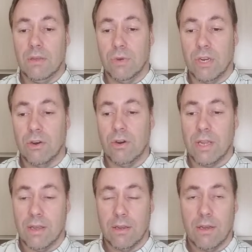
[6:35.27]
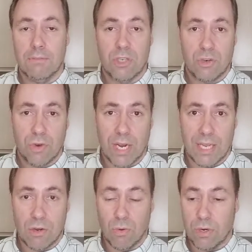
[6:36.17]
recurring income training
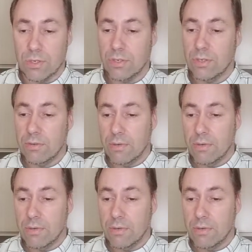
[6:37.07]
course.